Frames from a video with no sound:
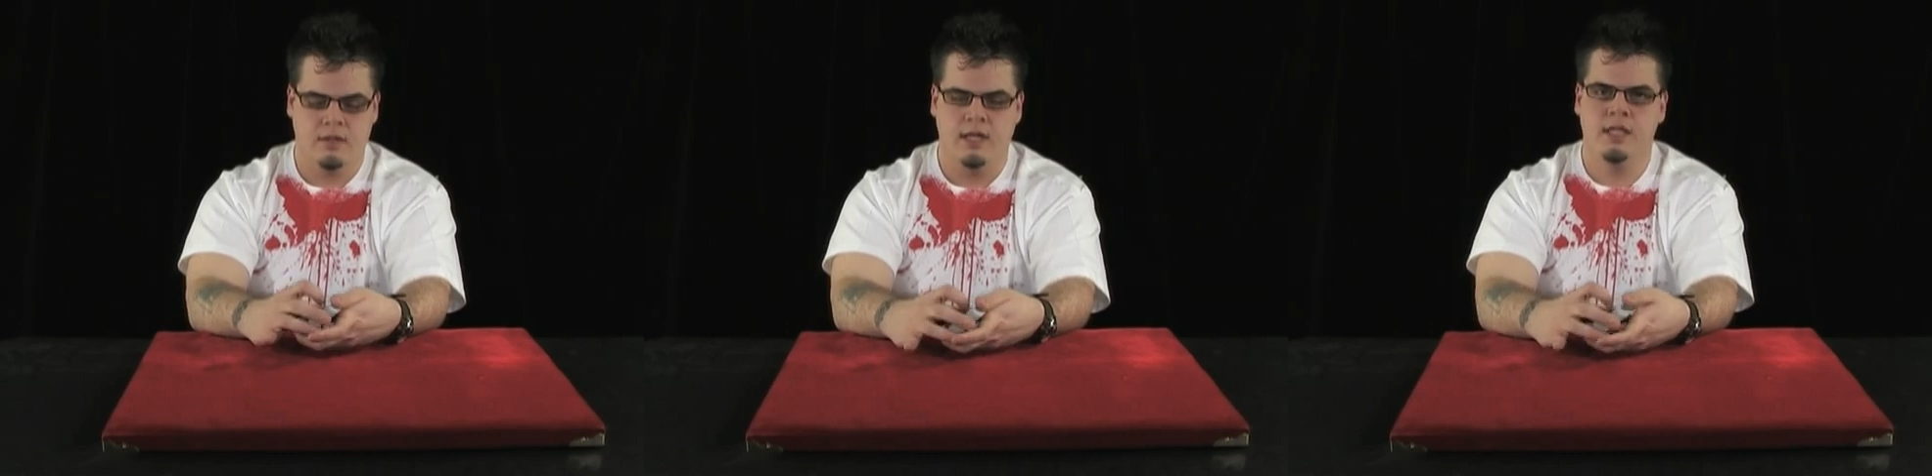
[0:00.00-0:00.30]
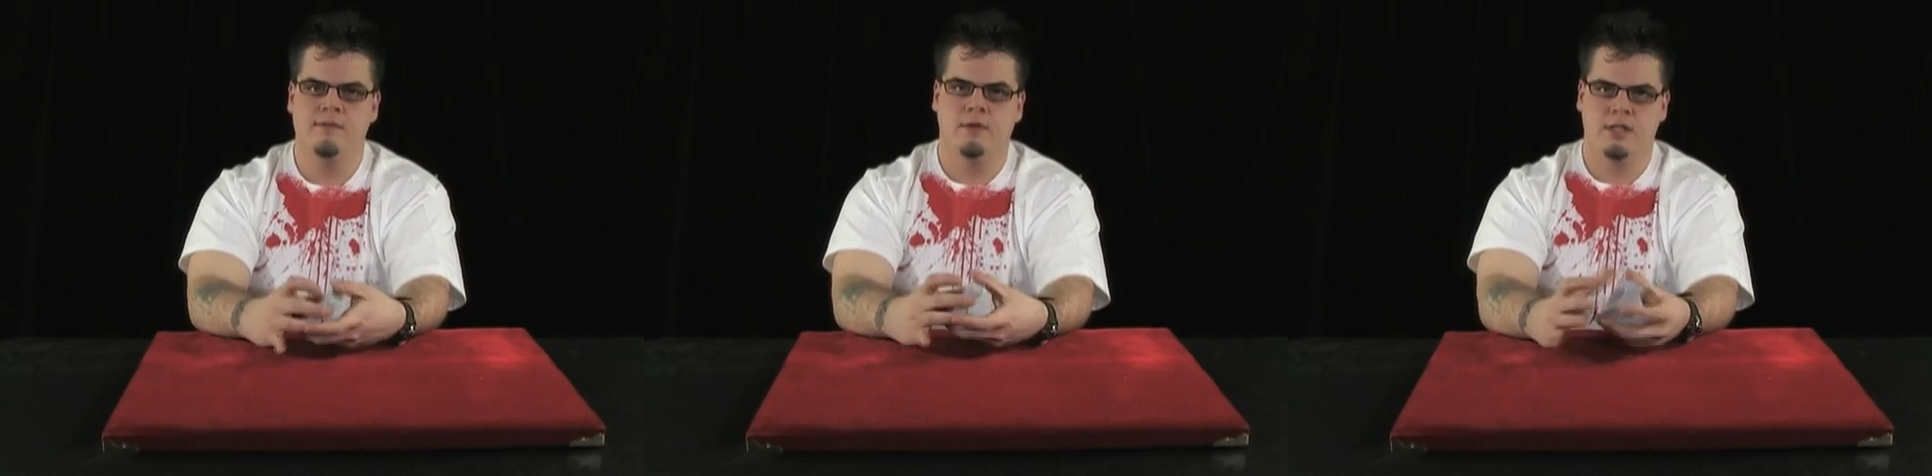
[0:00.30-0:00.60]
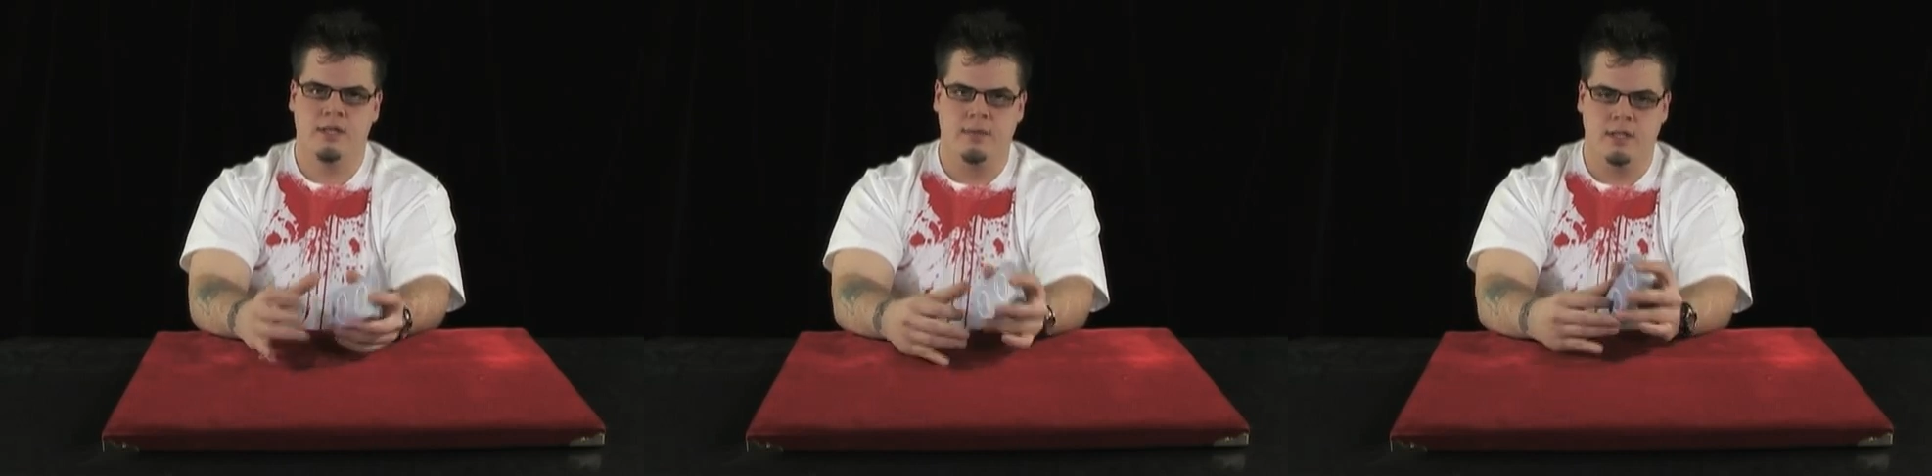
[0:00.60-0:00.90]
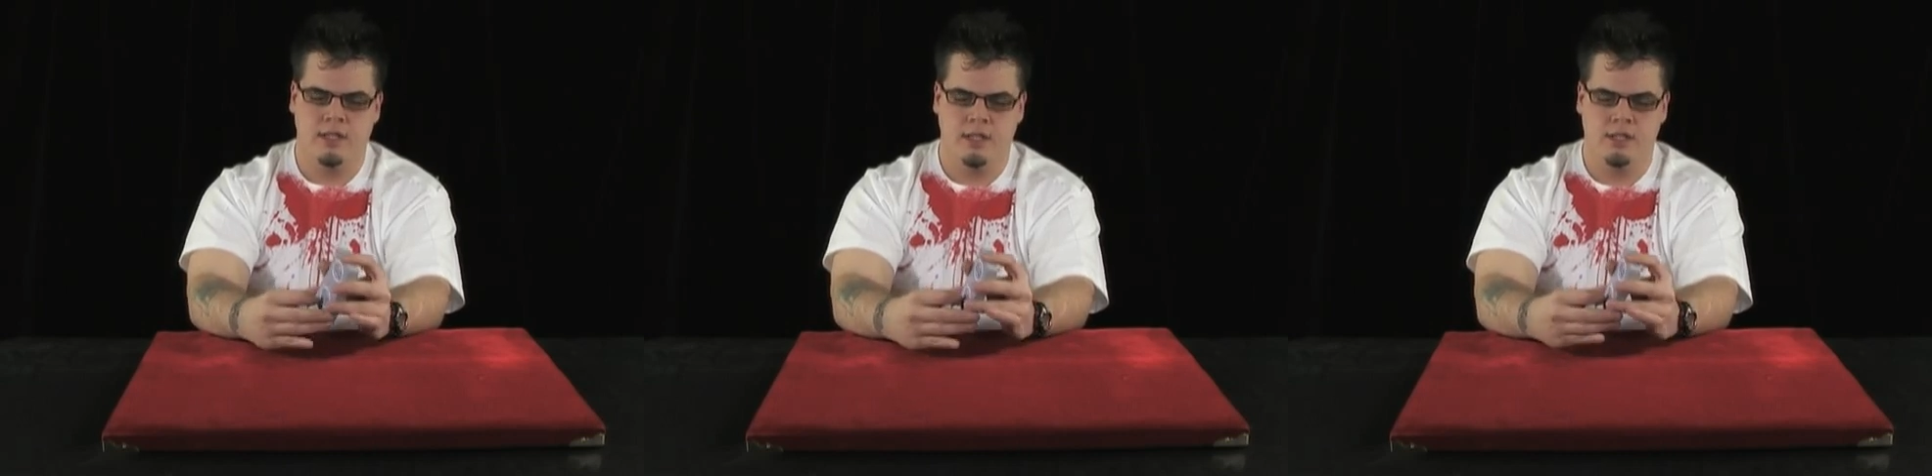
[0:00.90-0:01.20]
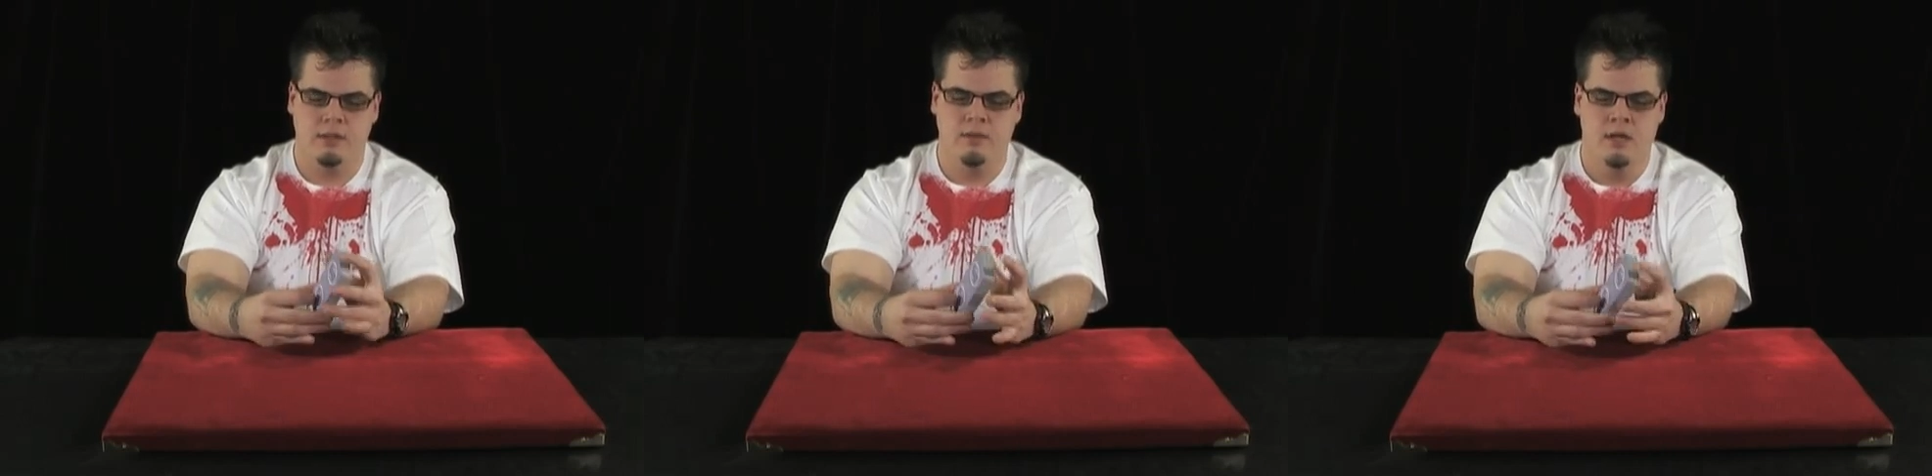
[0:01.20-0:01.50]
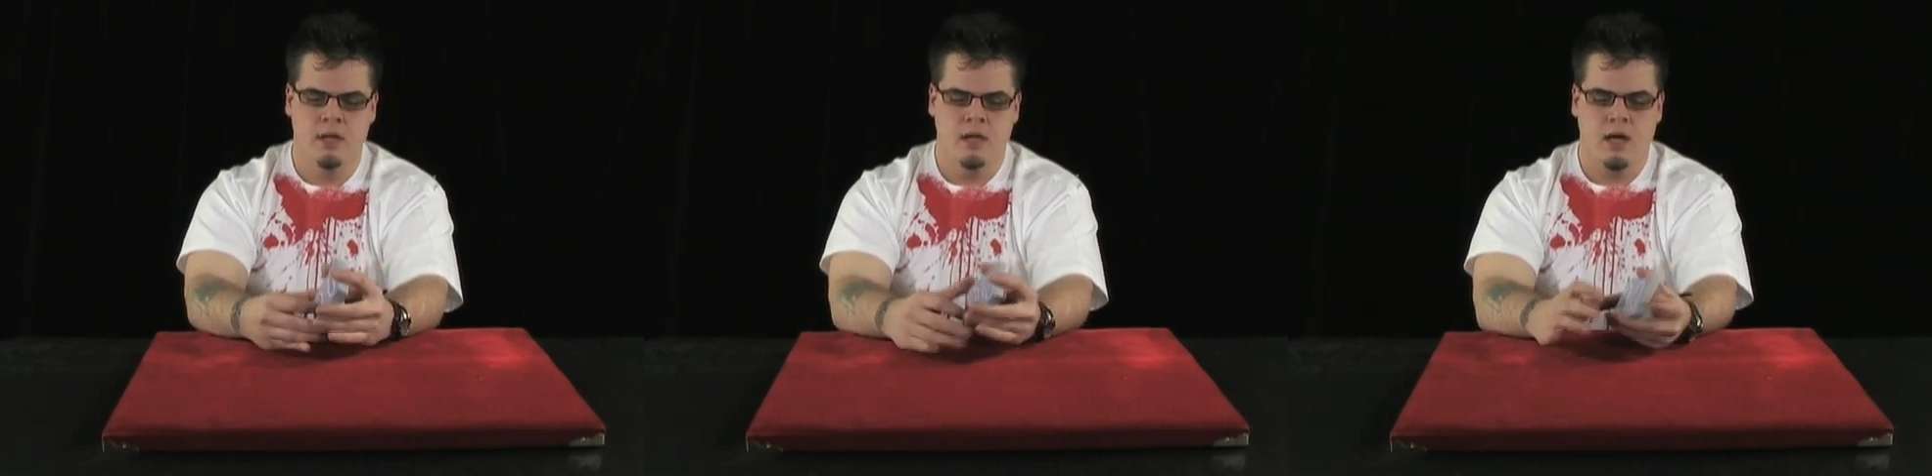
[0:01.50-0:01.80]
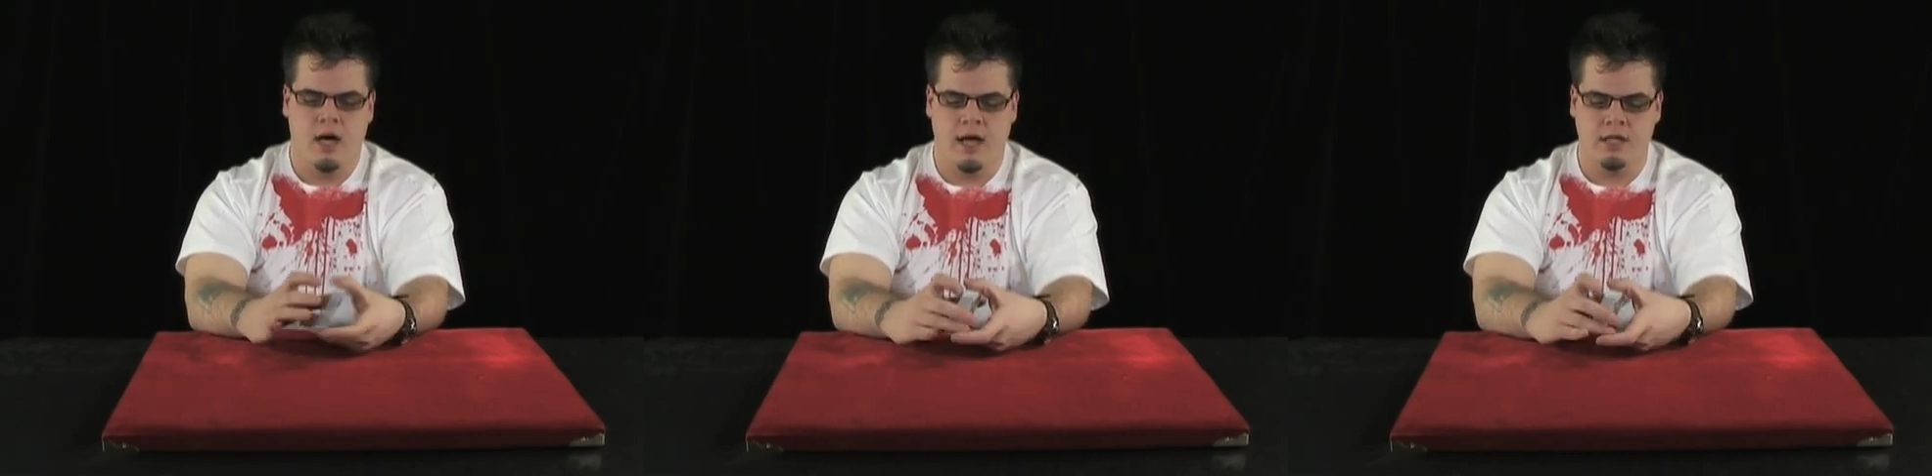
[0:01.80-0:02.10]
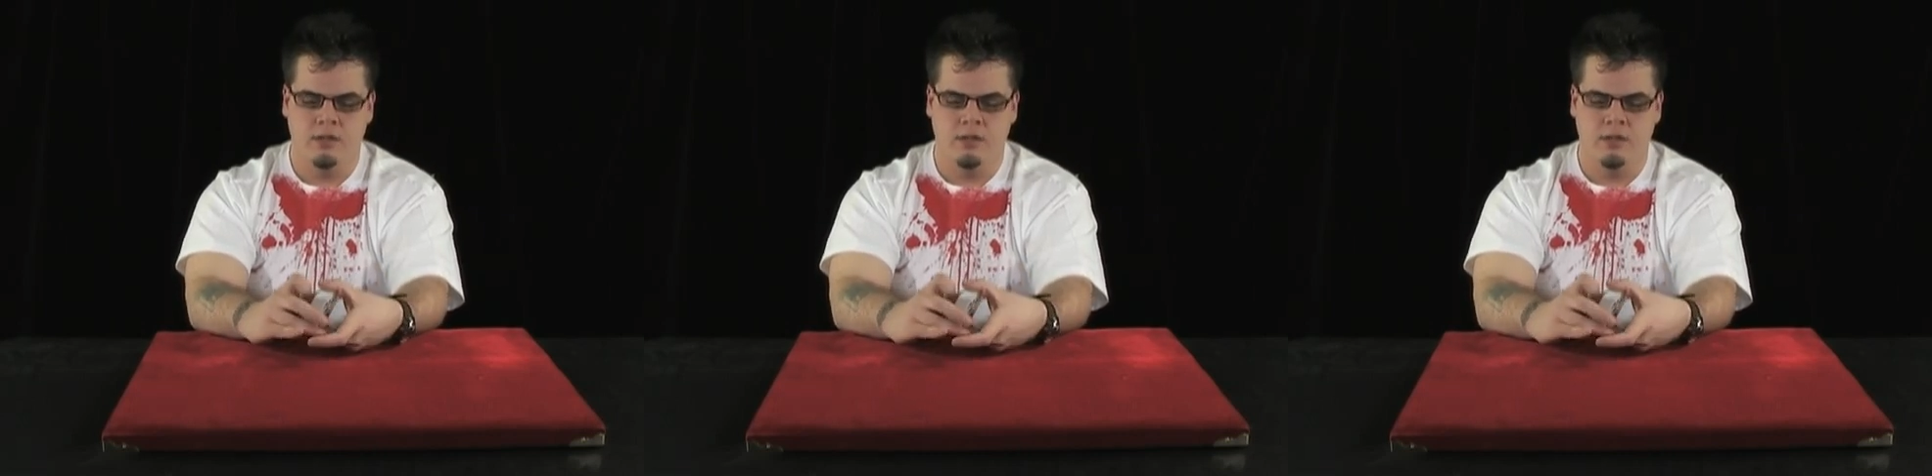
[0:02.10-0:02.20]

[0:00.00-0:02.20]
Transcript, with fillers: The next force I'm going to teach you uh,